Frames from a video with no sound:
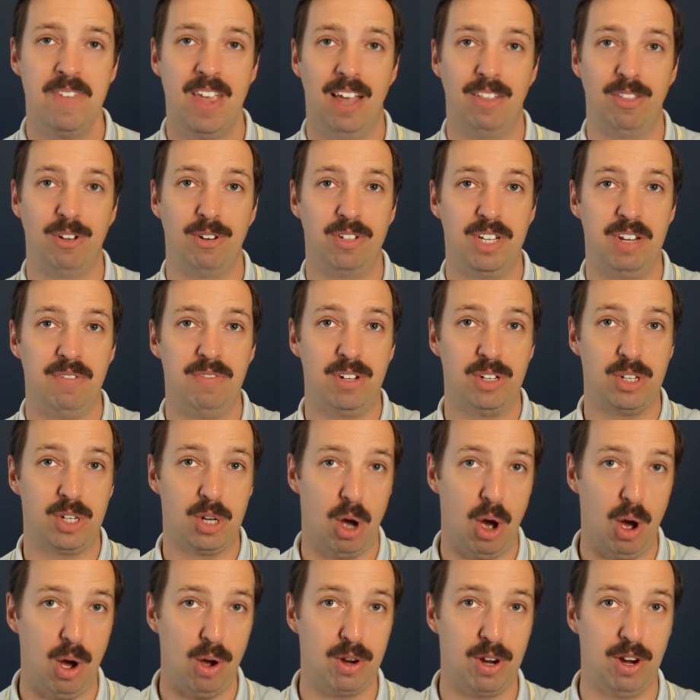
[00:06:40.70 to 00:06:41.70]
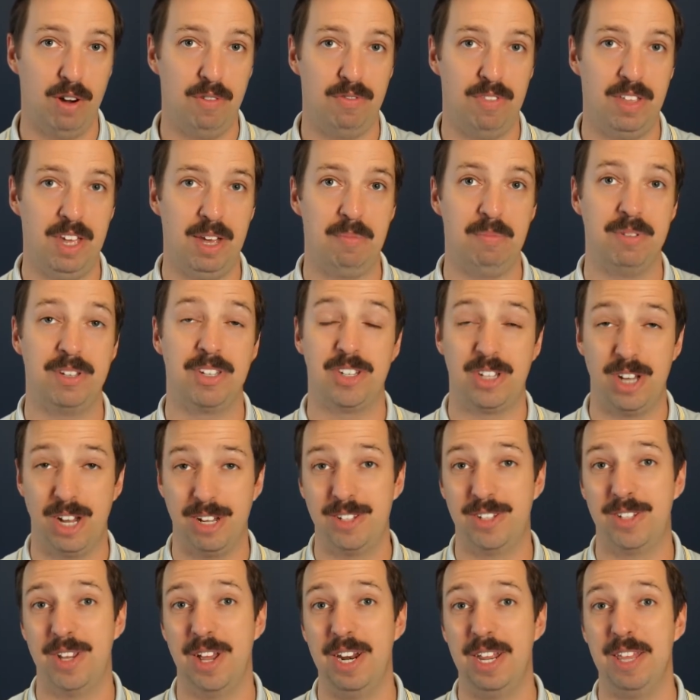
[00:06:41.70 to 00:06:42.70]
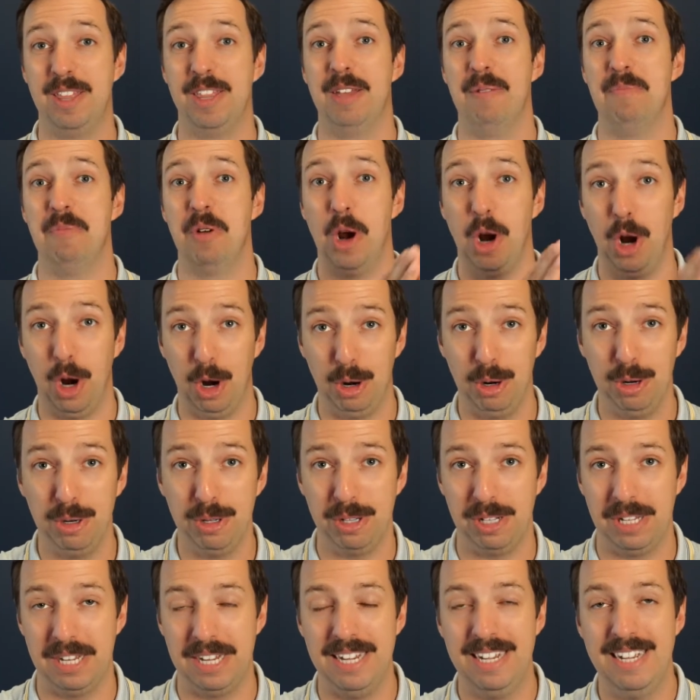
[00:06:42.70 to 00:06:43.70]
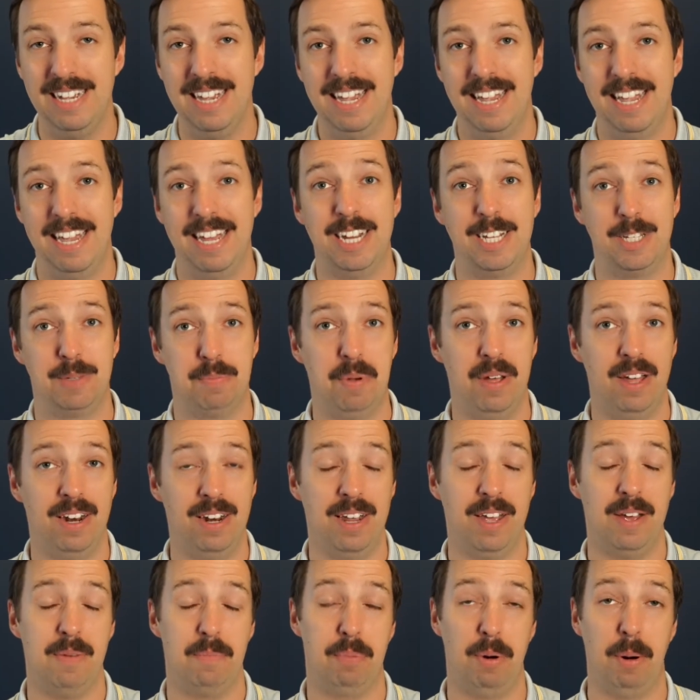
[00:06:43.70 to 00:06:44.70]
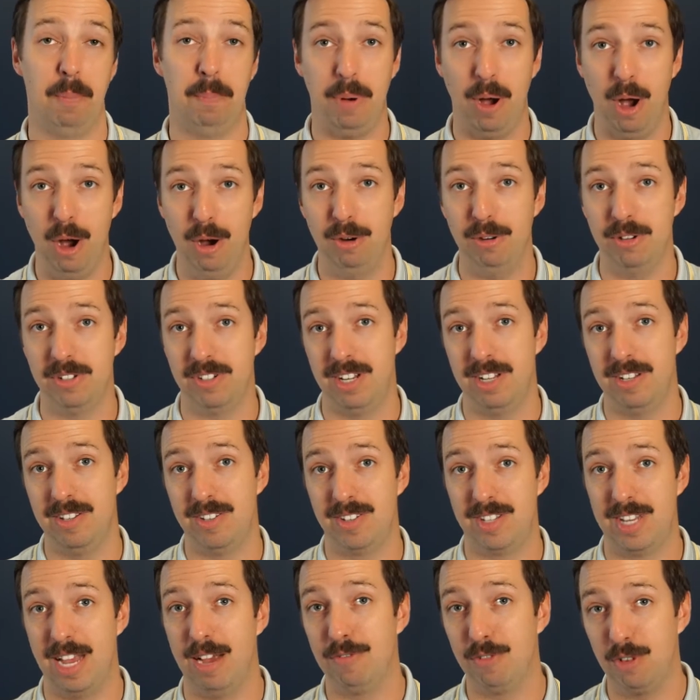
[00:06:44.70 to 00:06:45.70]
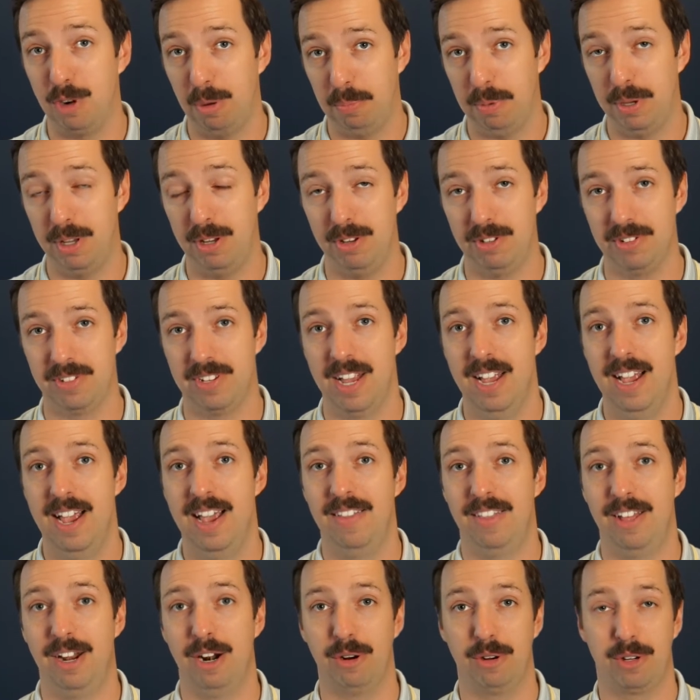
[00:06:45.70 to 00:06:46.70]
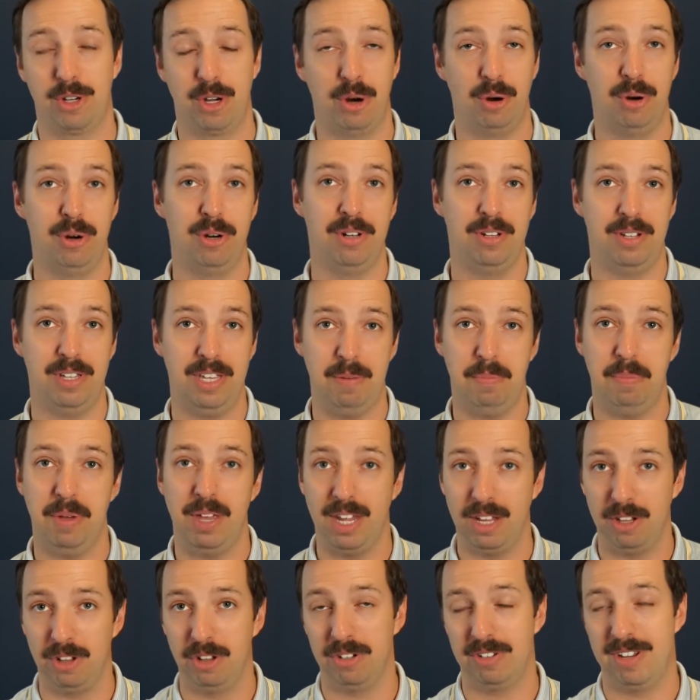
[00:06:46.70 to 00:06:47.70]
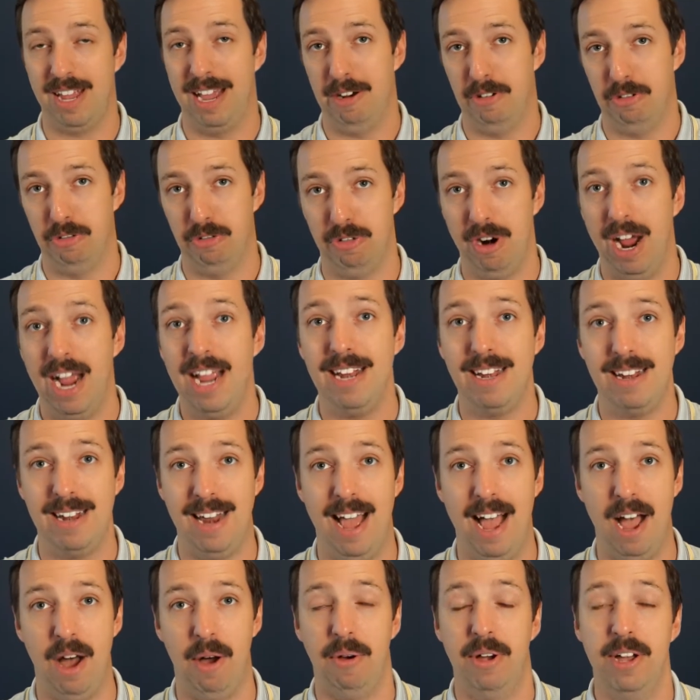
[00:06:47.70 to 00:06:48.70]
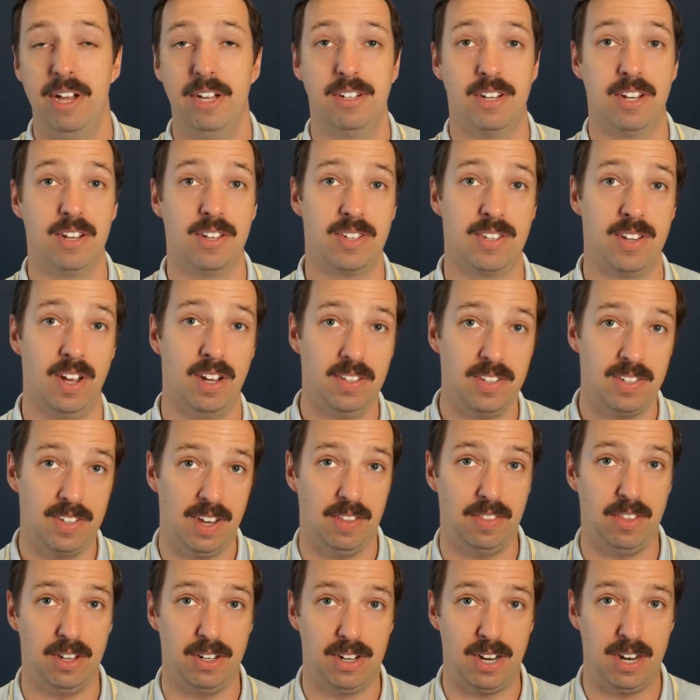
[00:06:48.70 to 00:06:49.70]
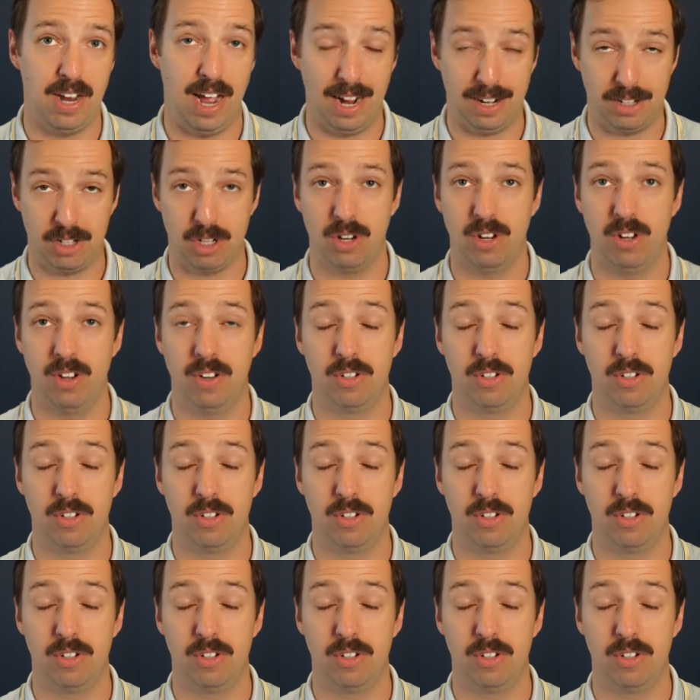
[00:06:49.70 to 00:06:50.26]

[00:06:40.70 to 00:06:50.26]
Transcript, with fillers: And there's even talk of them sunsetting them early. It has been proposed in several bills that are currently being looked at right now to sunset the tax